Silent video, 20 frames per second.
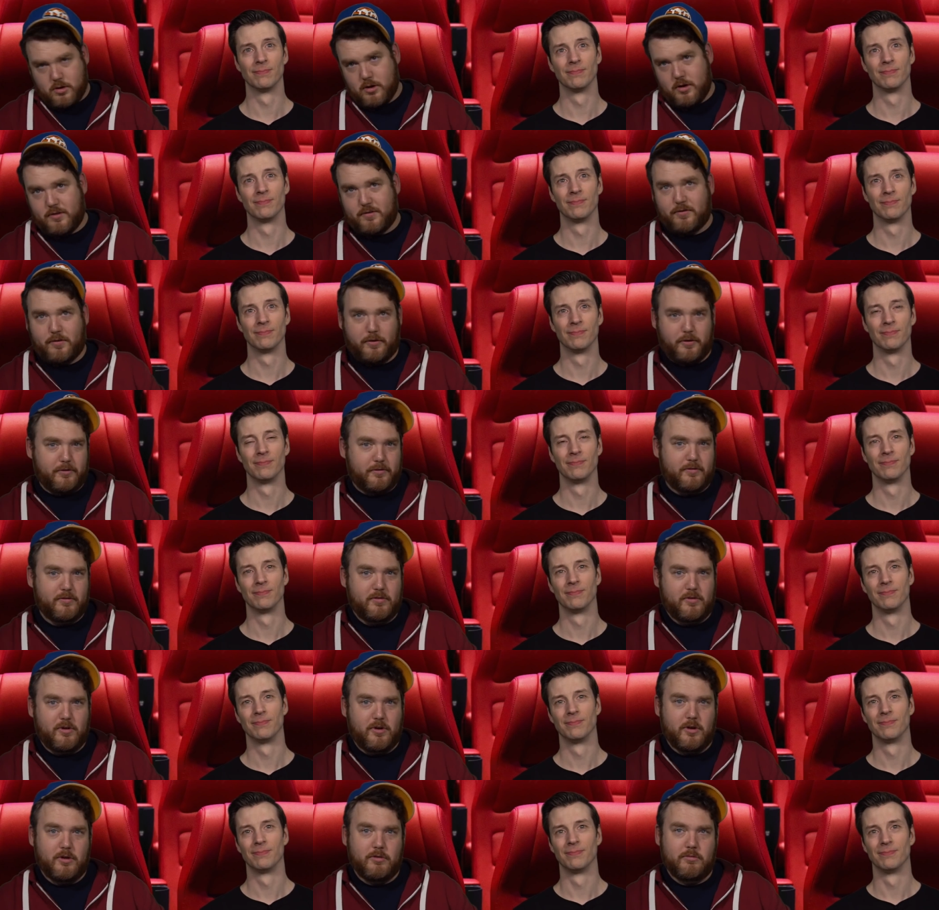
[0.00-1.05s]
Speaker 1: as far as you
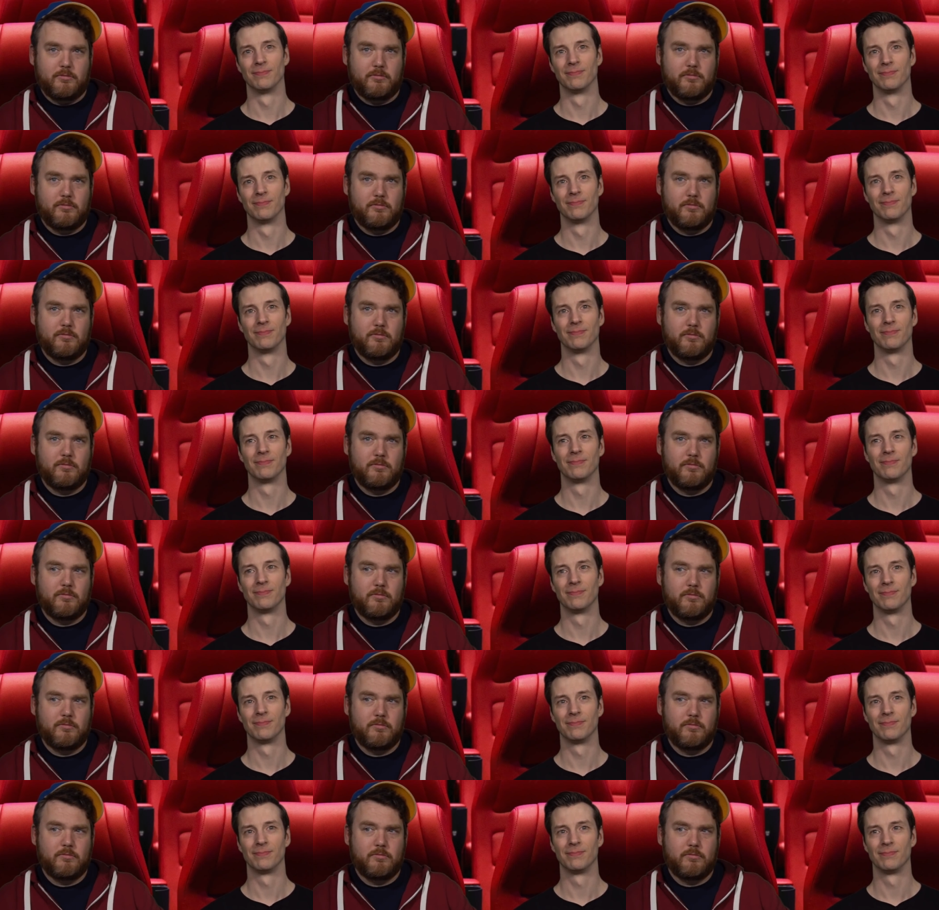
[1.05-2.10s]
know
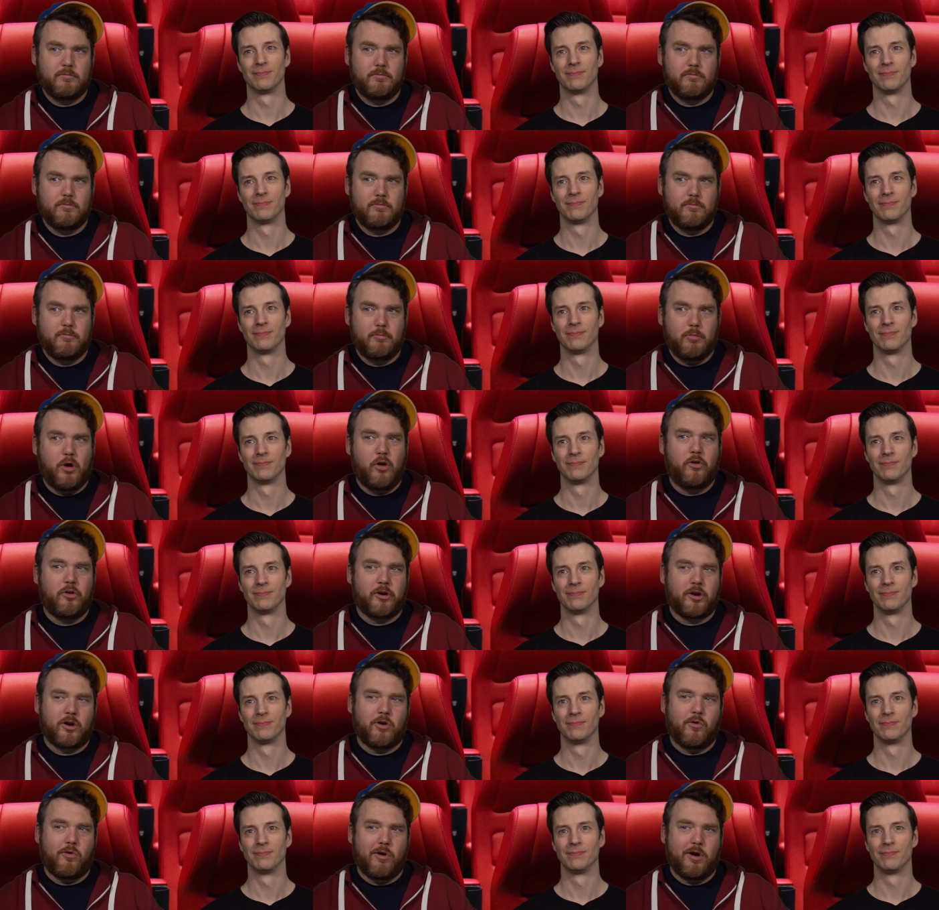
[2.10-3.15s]
pulling a
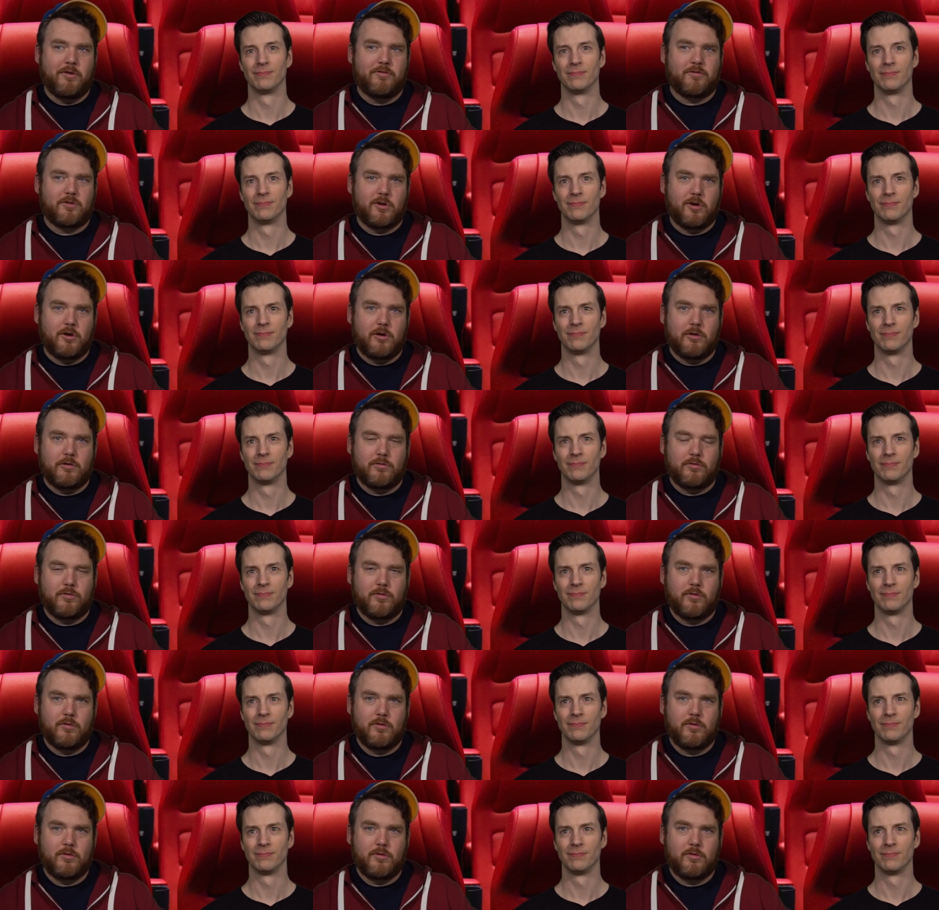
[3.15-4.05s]
grift goes